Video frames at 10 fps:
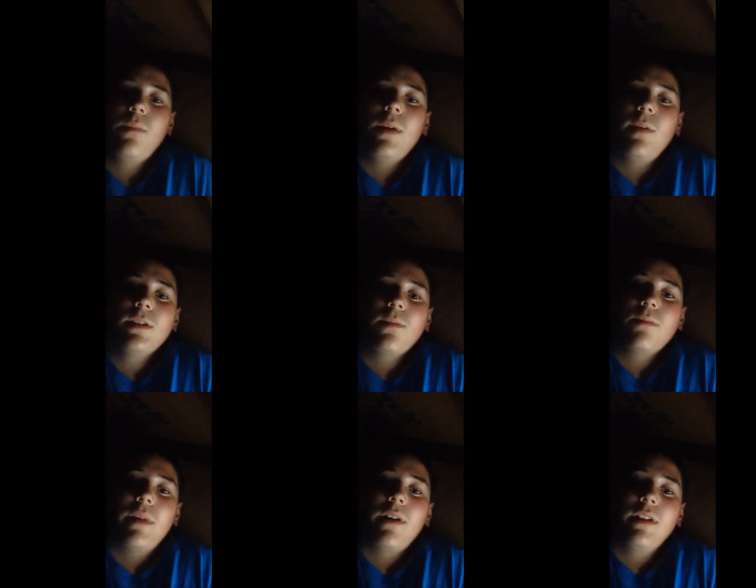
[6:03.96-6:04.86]
Maybe something
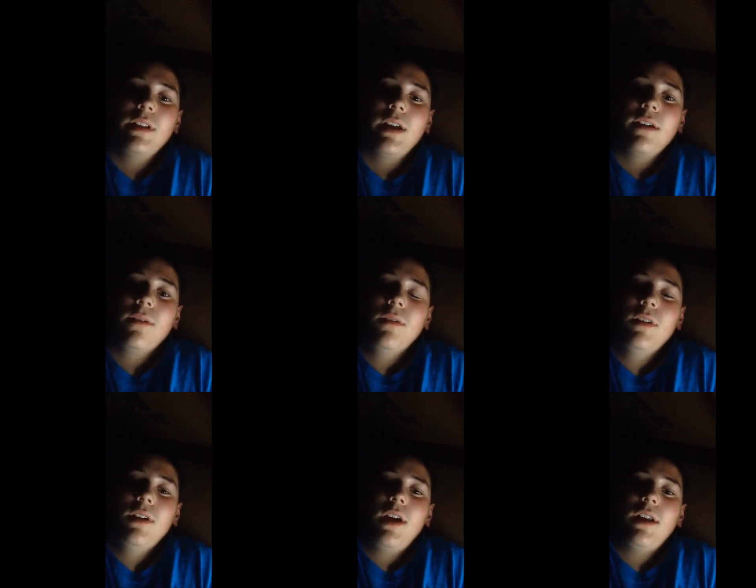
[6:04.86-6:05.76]
better than that
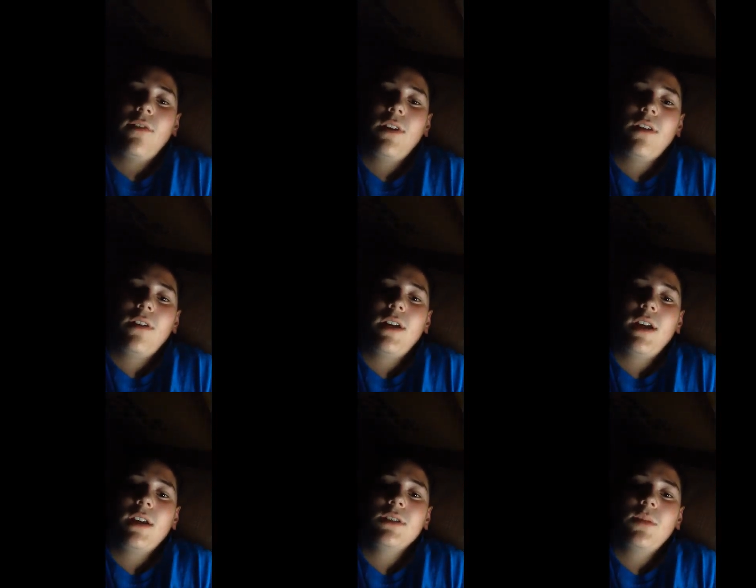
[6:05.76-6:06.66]
and every other
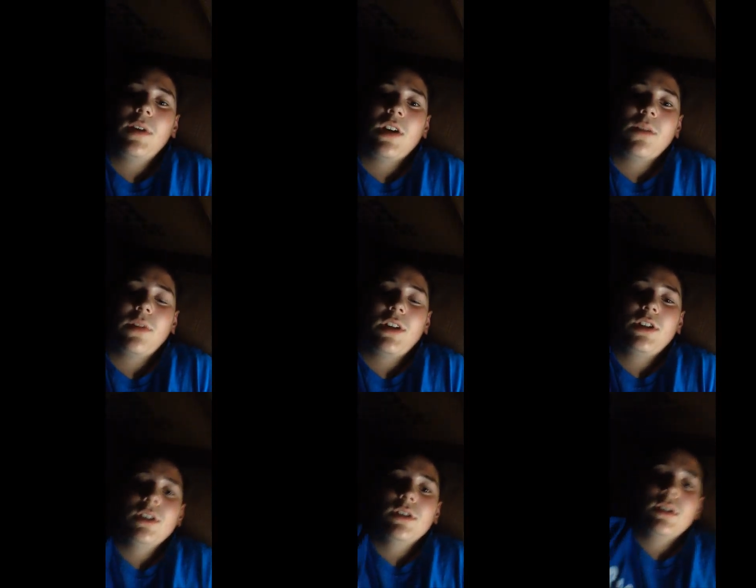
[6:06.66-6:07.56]
day is going to be
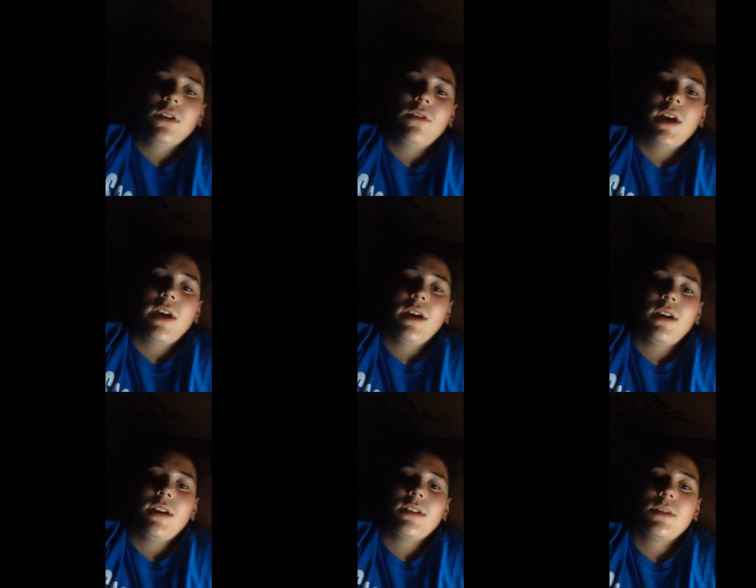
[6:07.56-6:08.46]
compilations. So yeah,
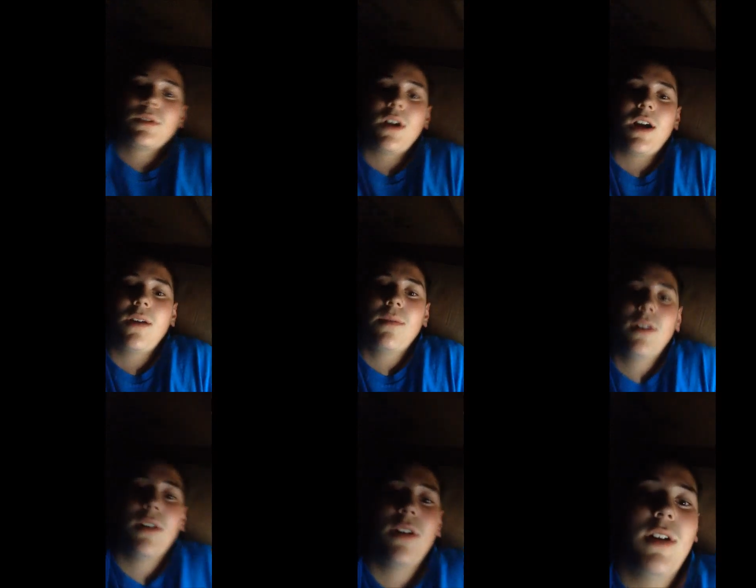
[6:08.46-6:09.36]
subscribe
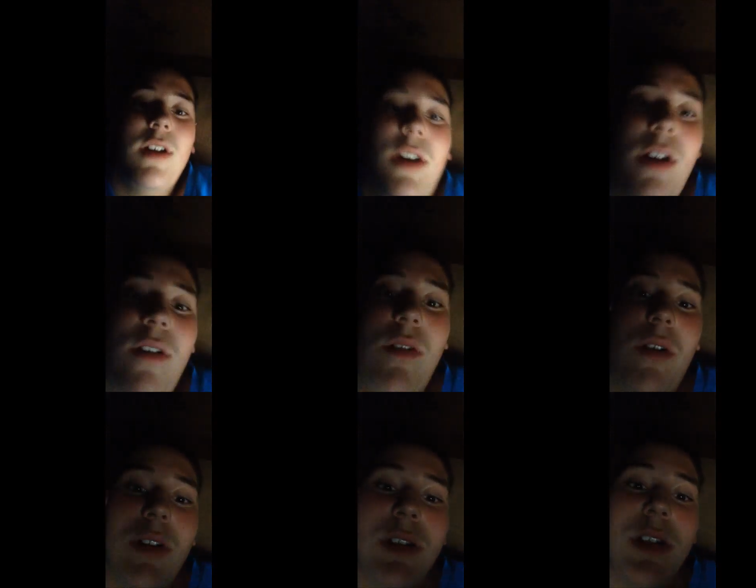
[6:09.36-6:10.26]

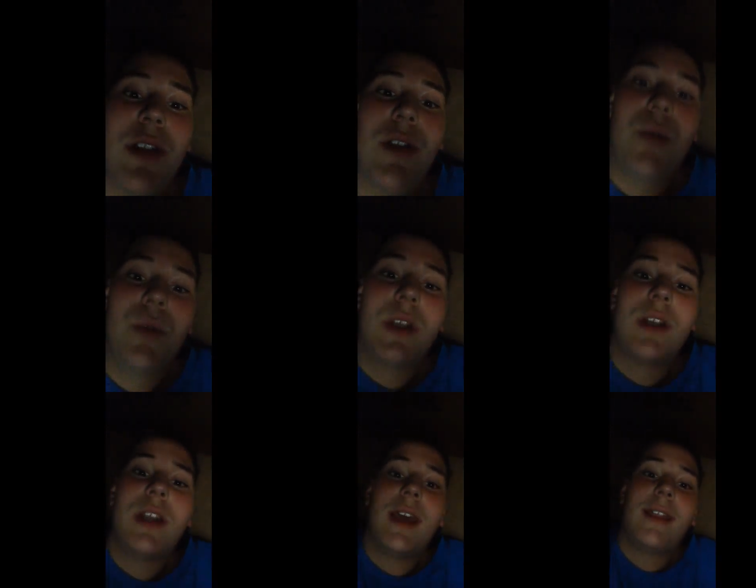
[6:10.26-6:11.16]
to get those
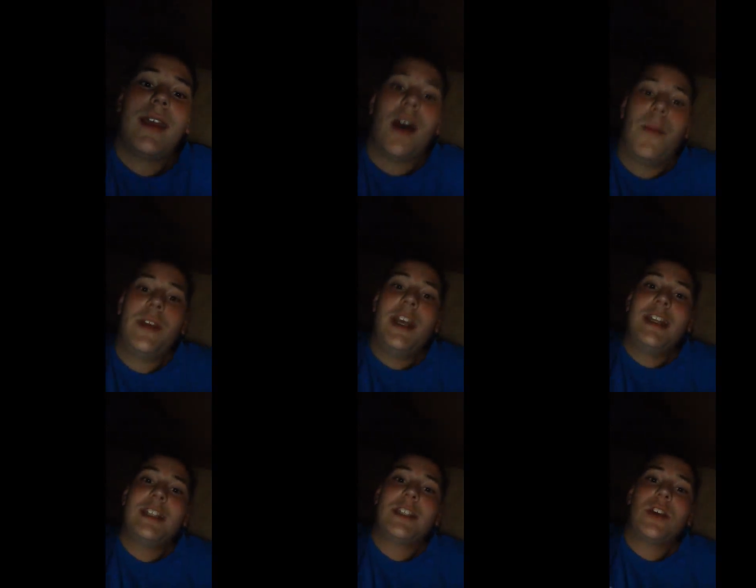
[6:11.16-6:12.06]
daily
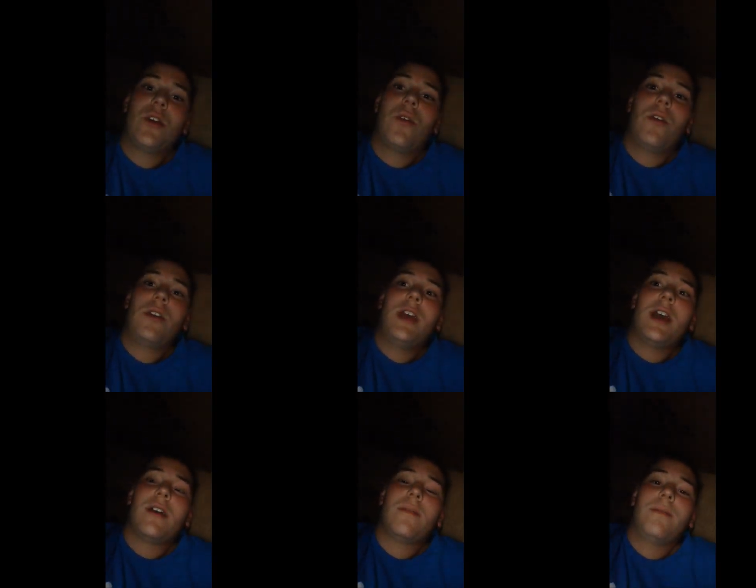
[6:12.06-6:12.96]
updates. So
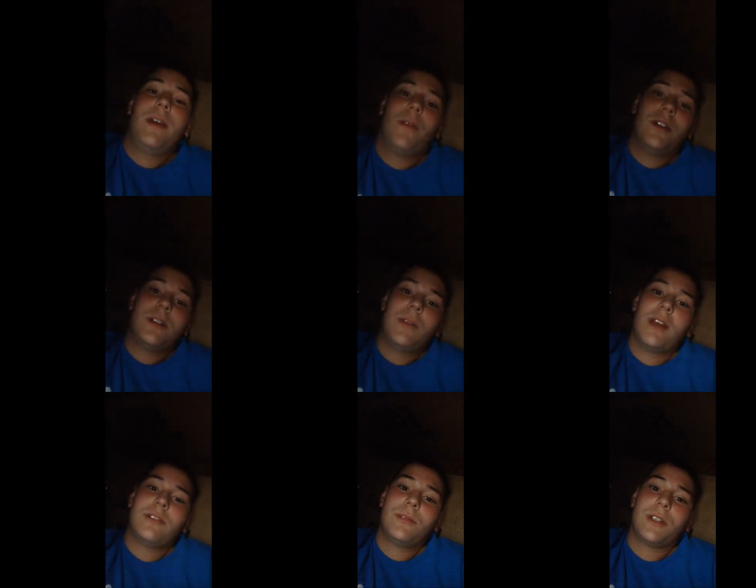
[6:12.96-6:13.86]
yeah, and we're also going to be
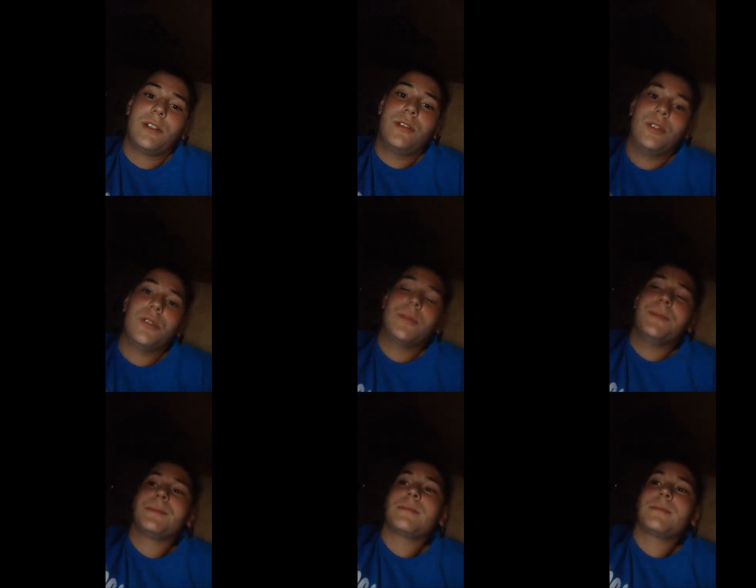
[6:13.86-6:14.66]
live streaming on YouTube